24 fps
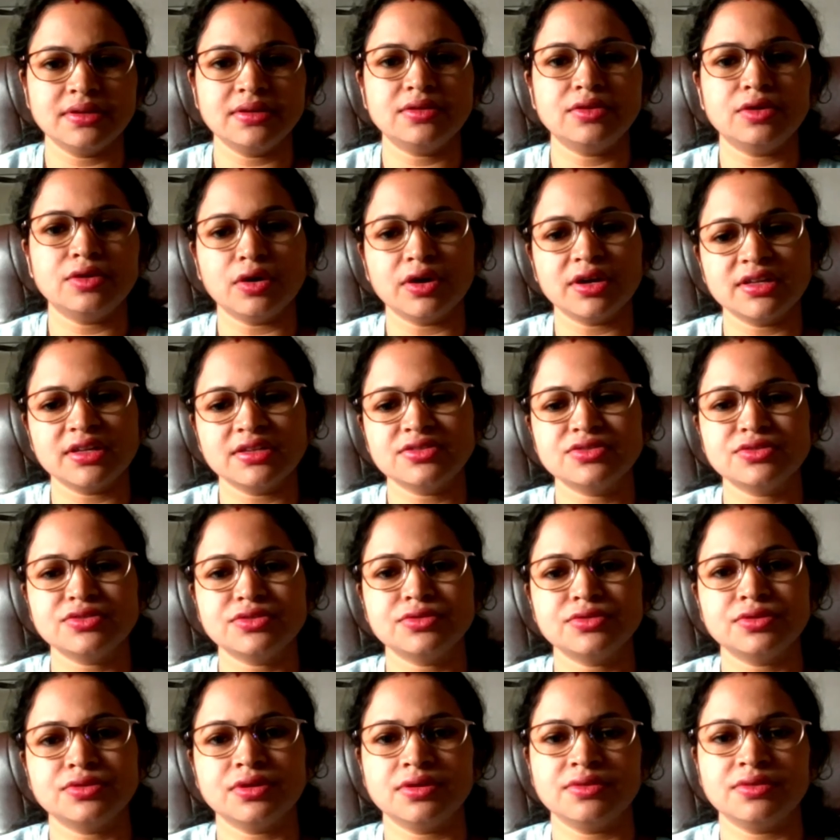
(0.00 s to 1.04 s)
Login
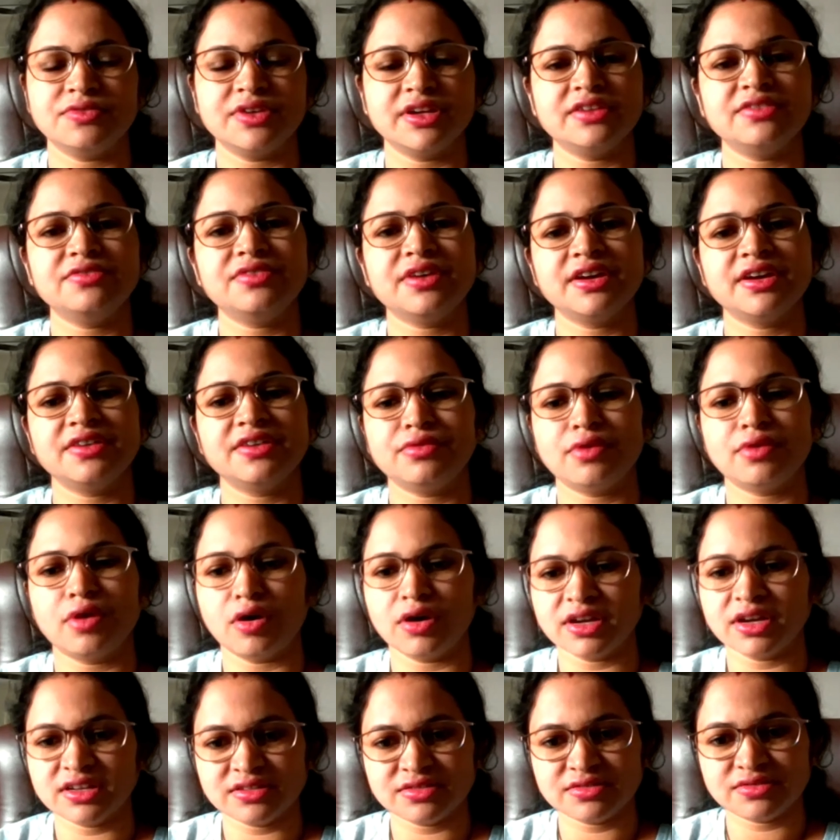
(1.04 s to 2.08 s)
should verify if
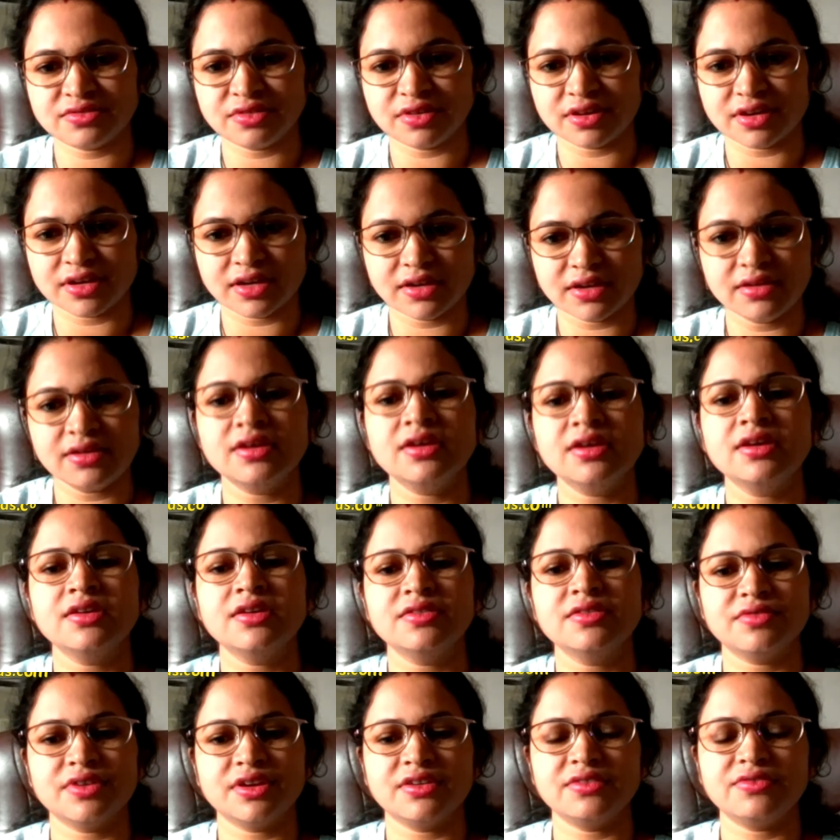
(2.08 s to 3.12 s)
login is working.
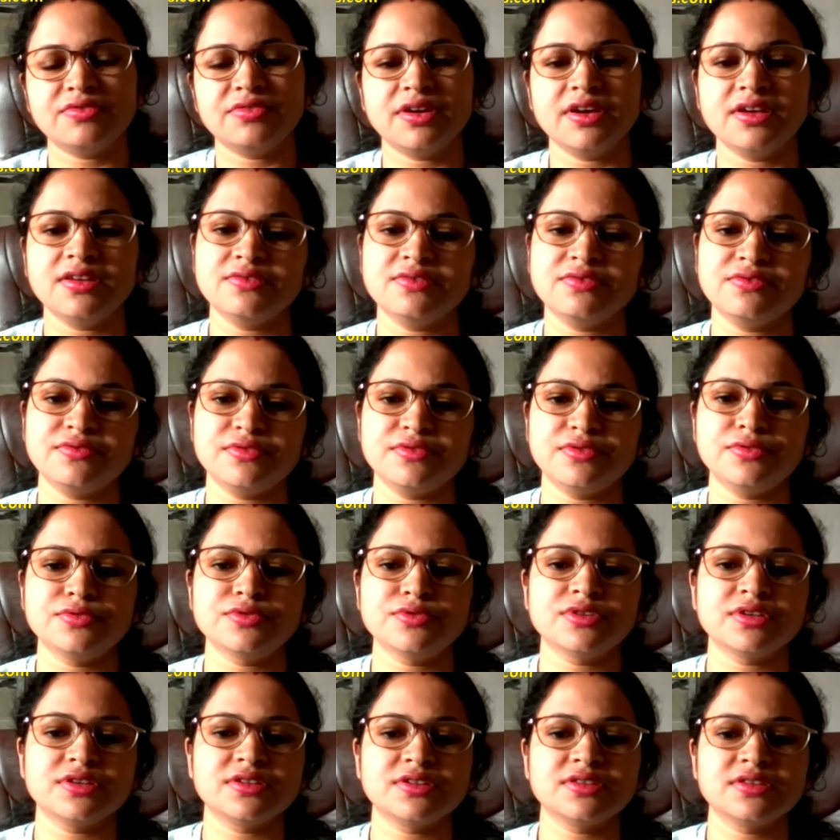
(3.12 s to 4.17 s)
Verify if
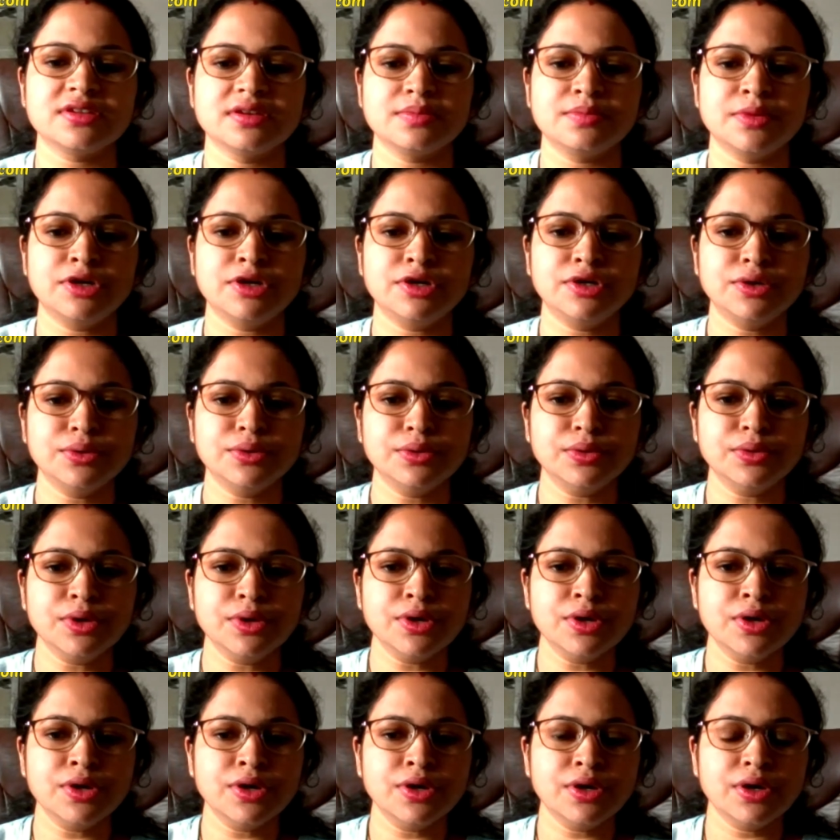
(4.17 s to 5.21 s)
user is able to
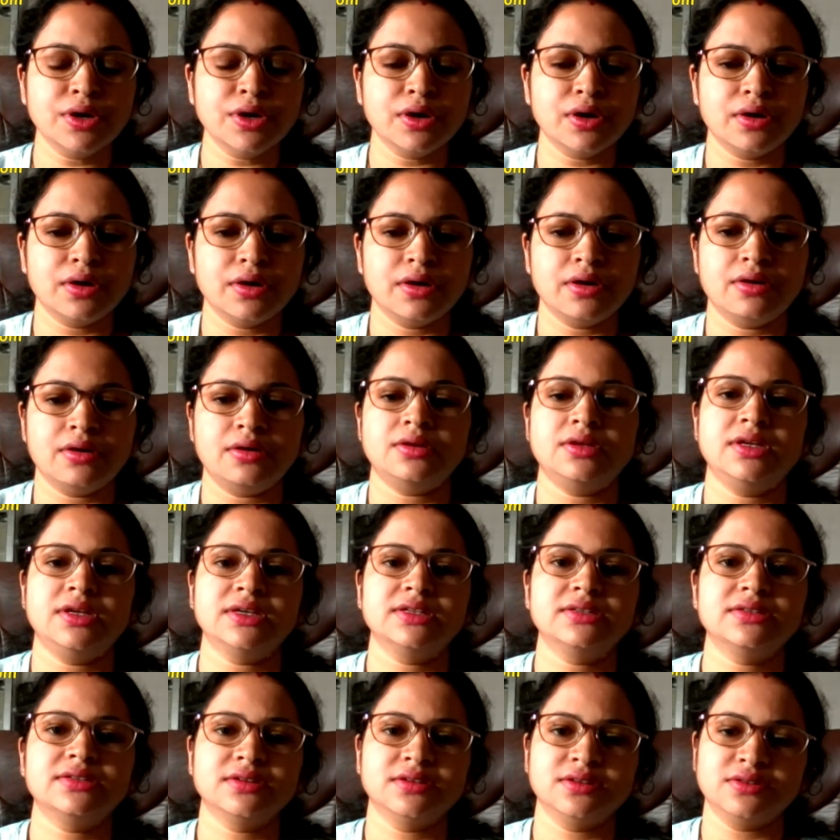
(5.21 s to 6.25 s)

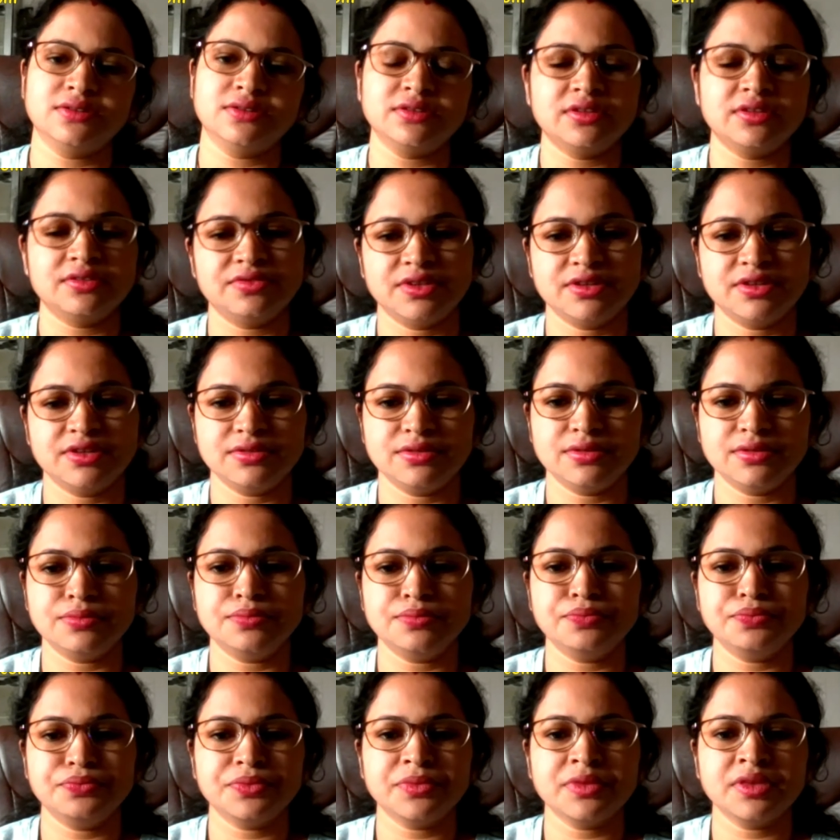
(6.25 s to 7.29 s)
turn on the video,
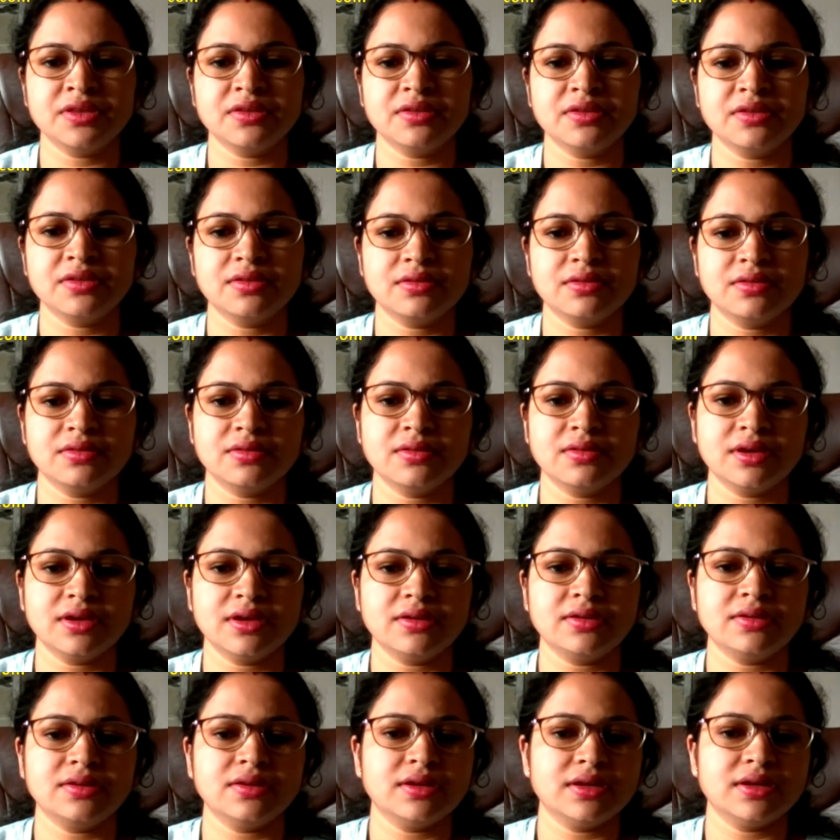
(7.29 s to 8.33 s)

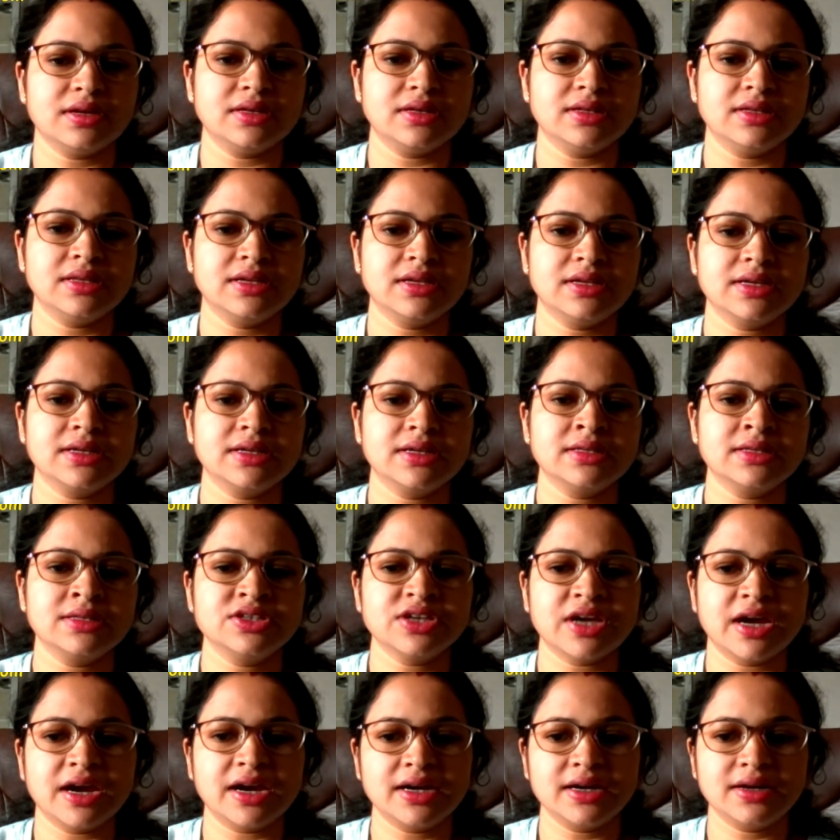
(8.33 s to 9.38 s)
and they can
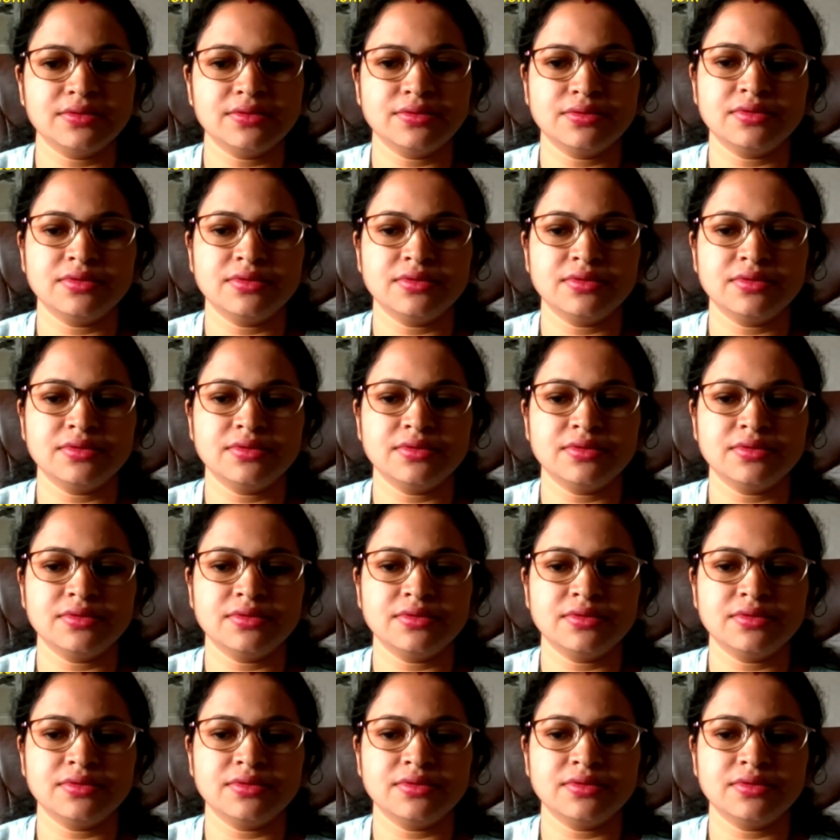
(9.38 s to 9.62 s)
chat.